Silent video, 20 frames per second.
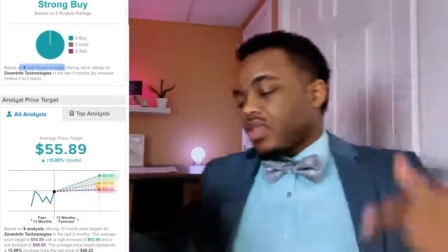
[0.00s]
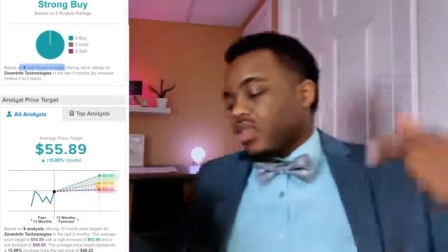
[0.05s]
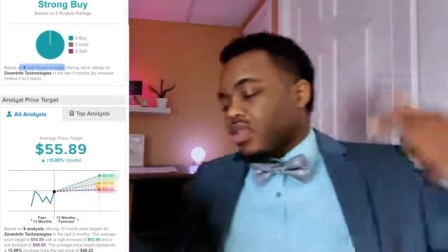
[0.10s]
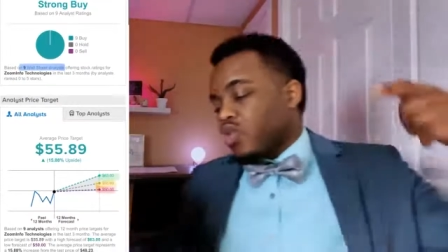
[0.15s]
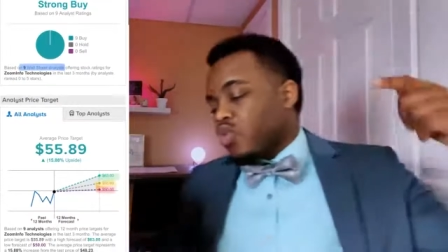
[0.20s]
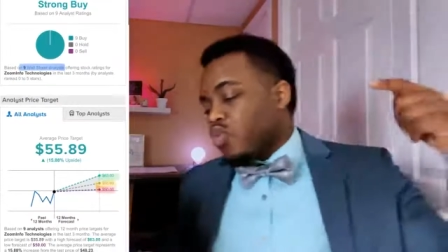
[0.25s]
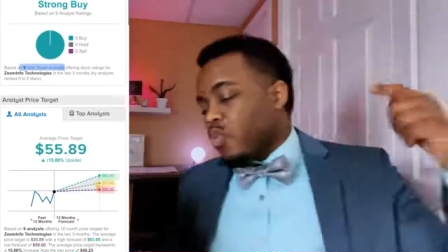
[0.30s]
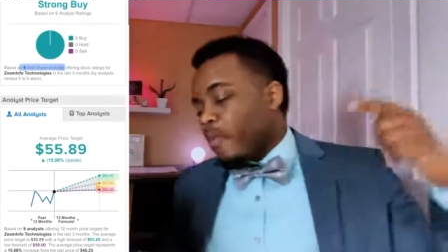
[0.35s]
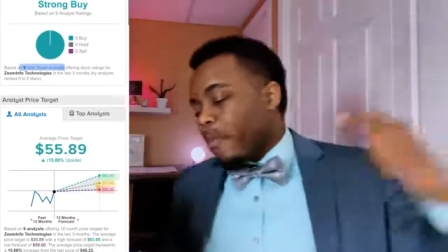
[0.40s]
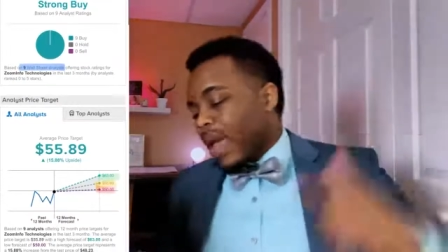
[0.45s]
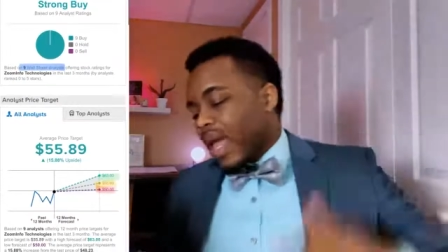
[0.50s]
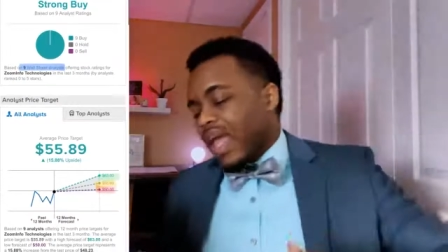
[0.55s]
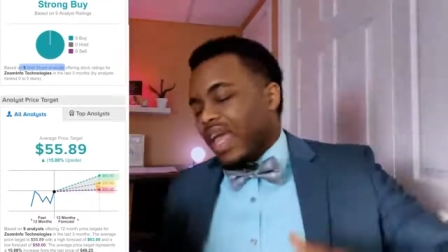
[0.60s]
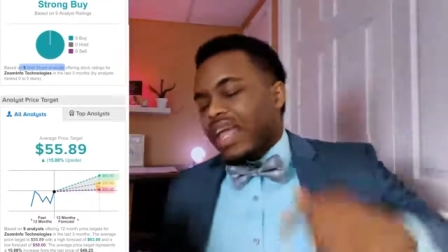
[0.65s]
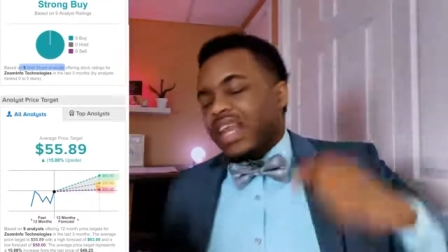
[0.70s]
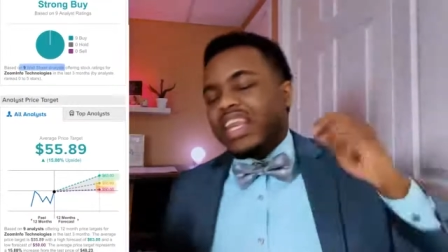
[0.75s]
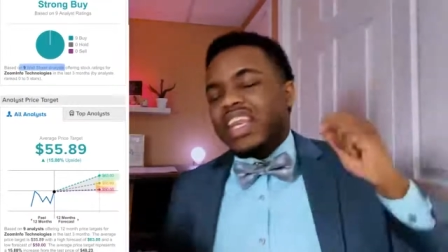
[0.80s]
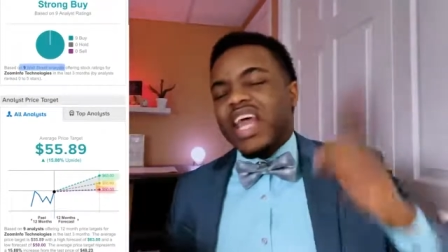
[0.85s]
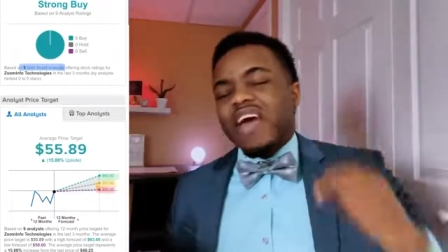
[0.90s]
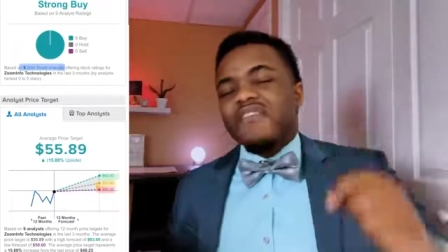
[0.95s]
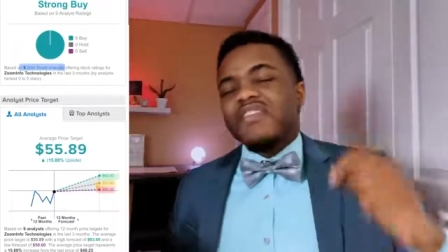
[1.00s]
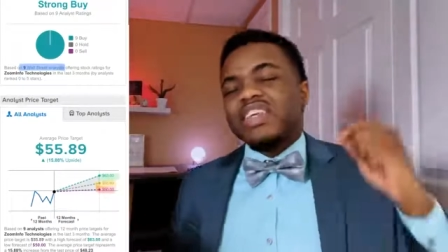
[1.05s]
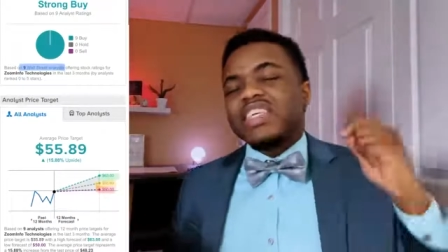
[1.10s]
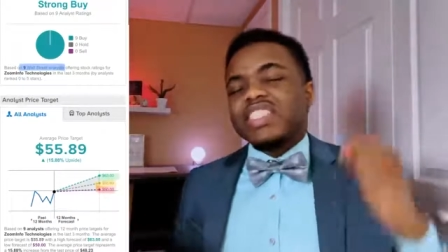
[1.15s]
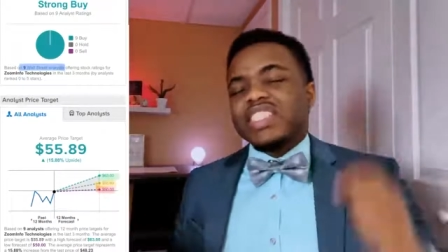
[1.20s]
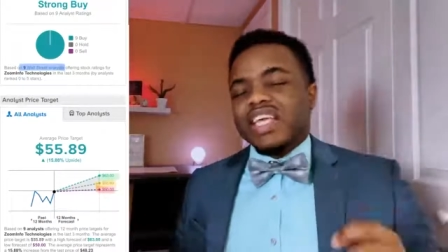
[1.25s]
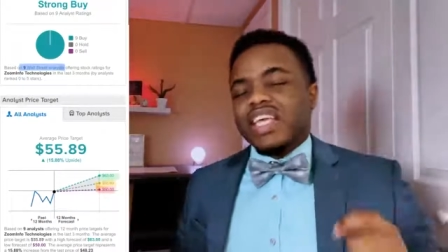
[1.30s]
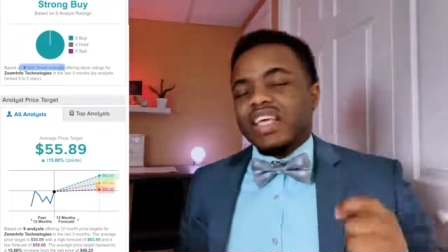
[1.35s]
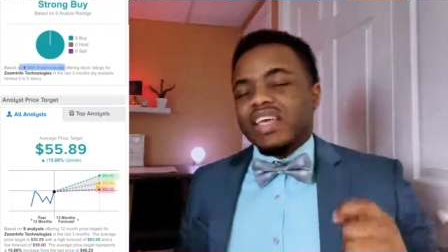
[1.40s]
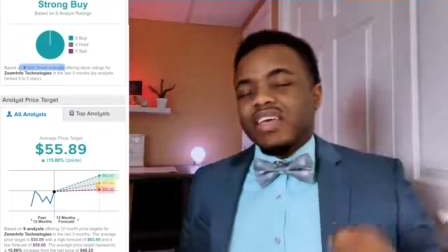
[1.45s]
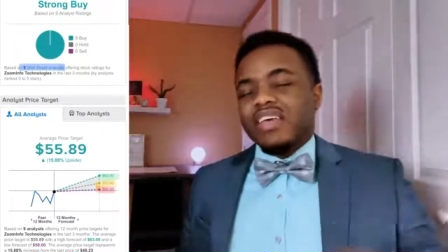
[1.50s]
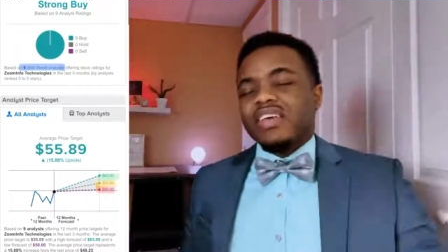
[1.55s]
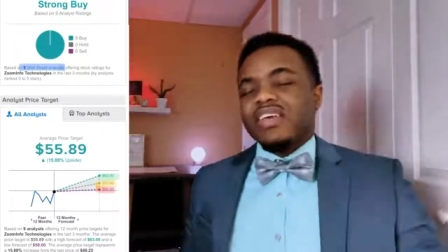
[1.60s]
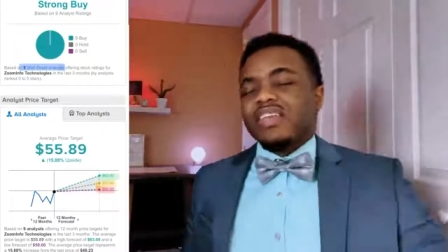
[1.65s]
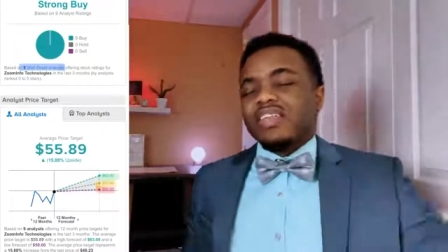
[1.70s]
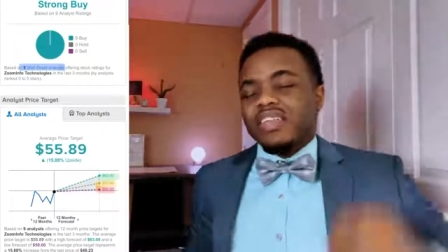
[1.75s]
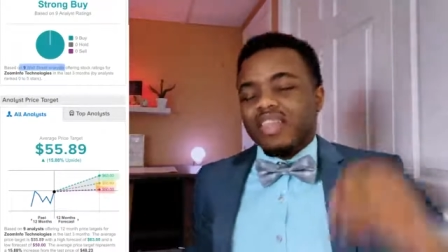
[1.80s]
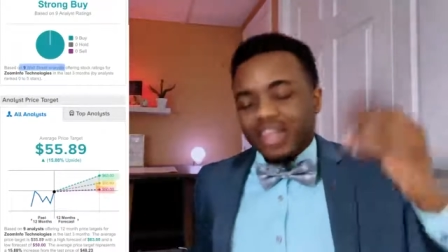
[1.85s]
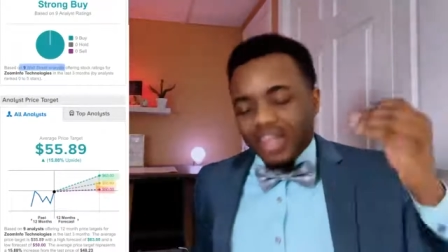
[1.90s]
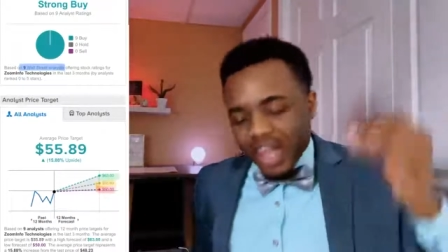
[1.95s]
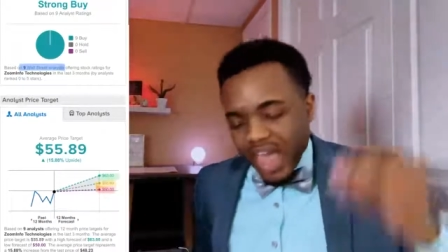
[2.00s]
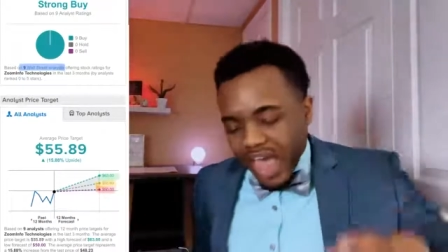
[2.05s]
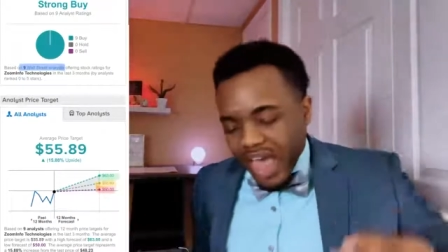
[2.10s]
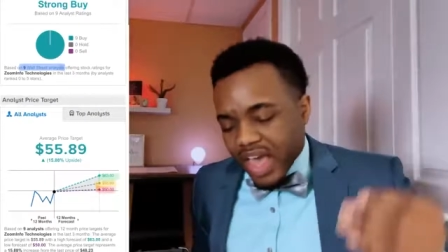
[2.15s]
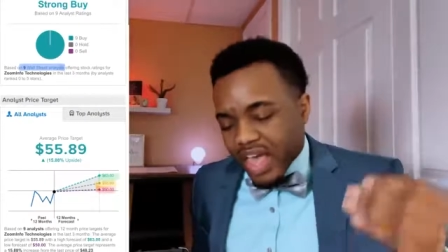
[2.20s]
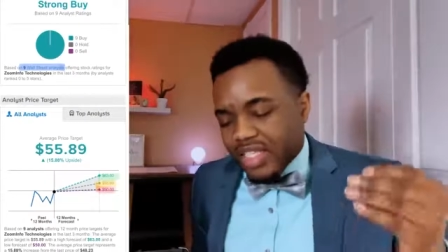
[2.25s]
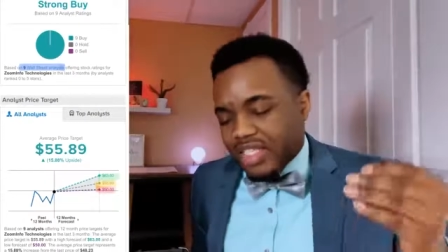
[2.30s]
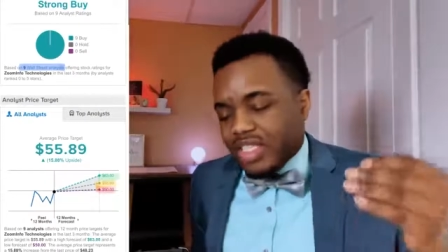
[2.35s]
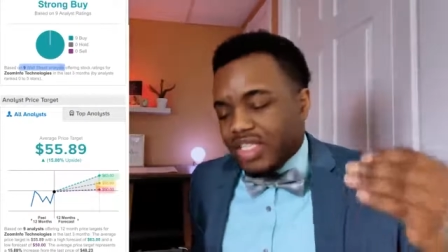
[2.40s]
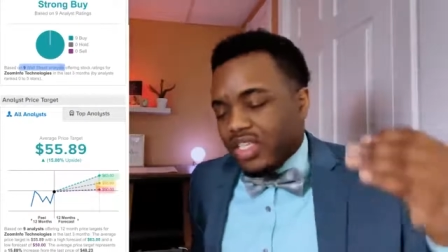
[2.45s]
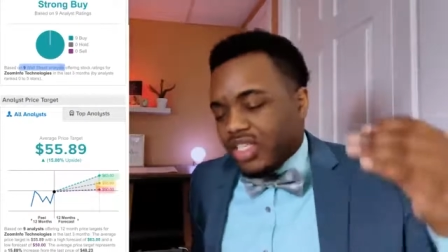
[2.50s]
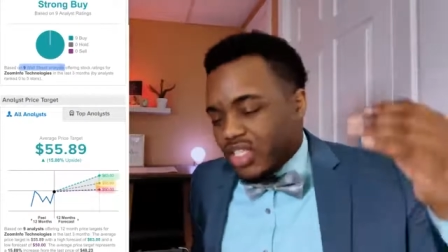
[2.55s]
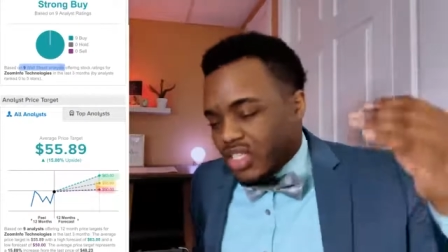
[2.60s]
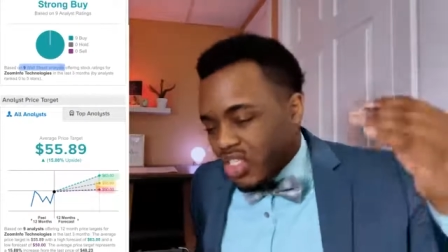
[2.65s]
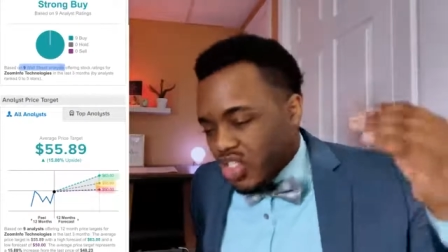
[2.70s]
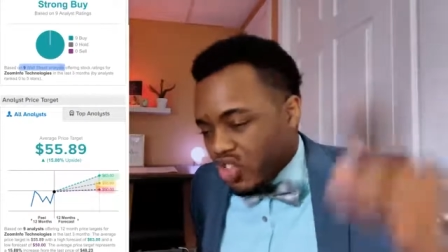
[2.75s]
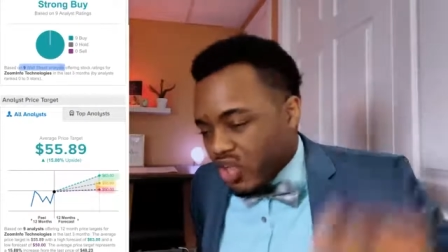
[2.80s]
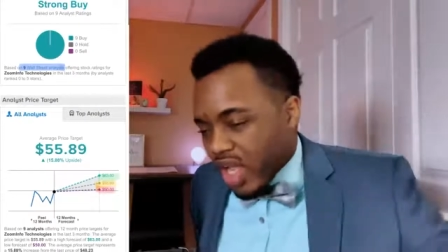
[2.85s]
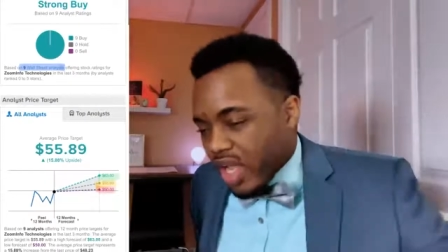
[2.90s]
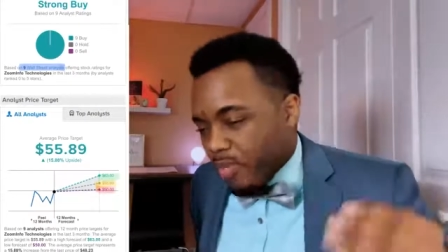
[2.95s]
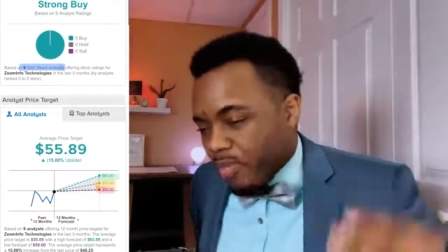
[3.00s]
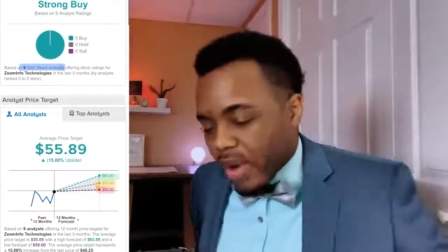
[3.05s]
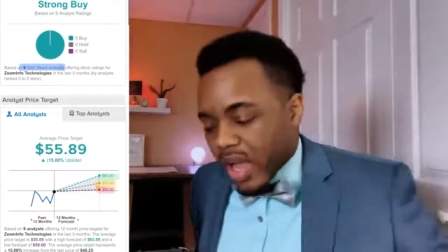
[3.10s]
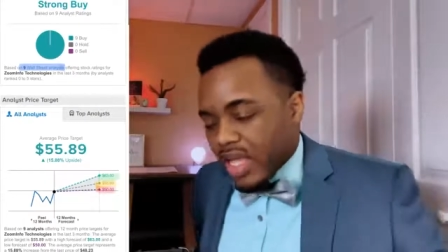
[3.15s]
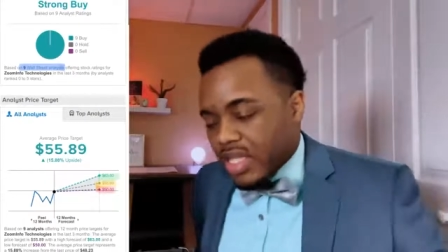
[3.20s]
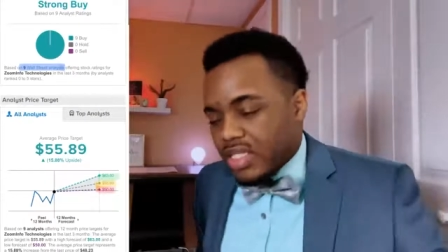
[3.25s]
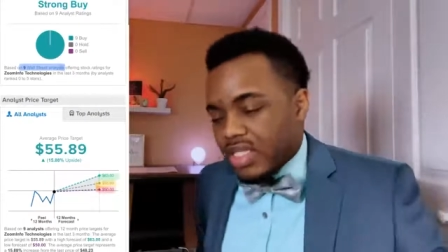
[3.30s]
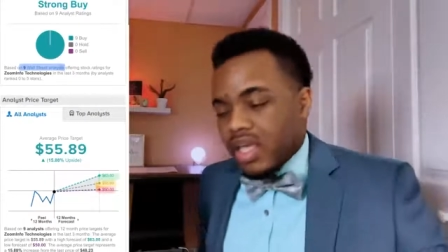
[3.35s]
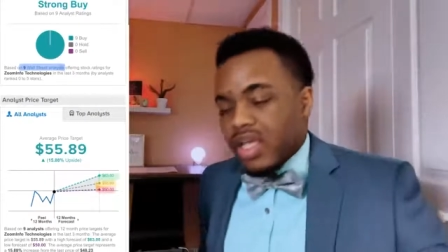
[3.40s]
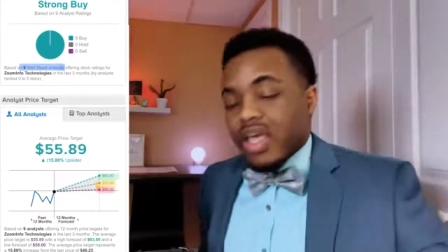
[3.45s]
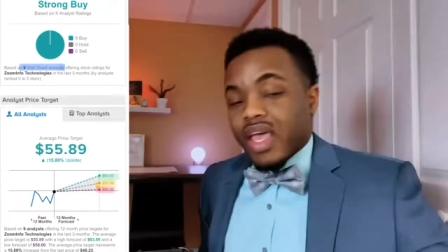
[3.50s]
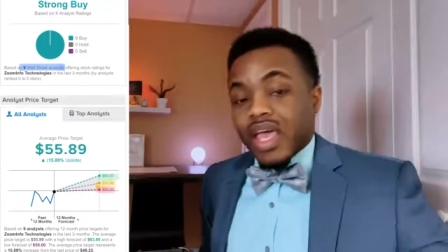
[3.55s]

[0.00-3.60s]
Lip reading: you may never see the last strike price,